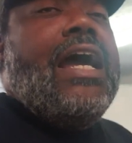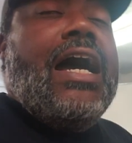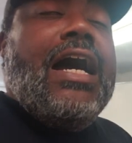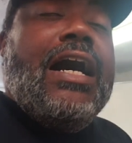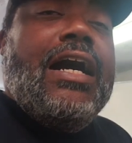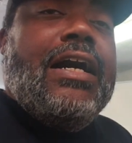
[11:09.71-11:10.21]

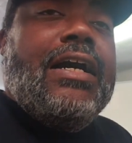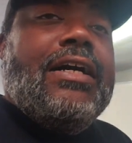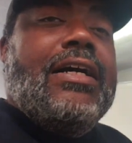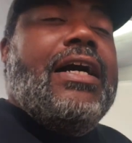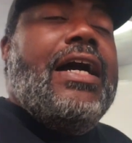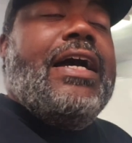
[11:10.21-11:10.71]
Uh,
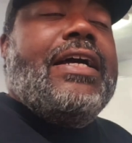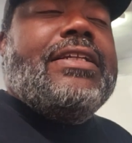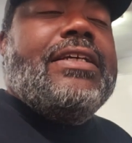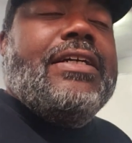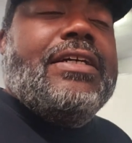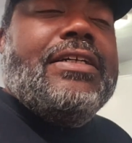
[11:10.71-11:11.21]

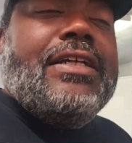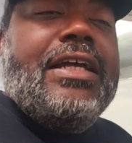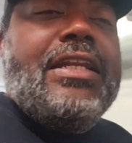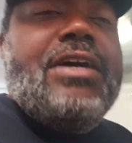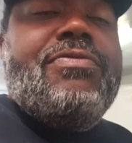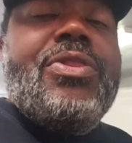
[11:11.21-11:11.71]
at
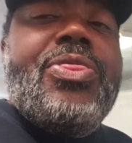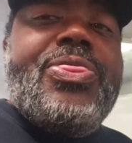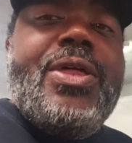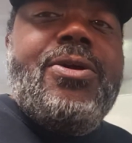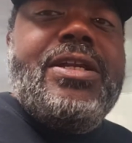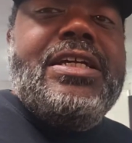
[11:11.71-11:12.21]

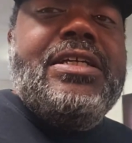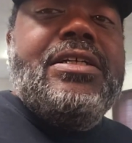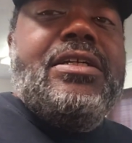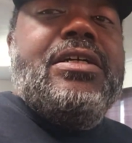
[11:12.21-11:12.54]
11:30,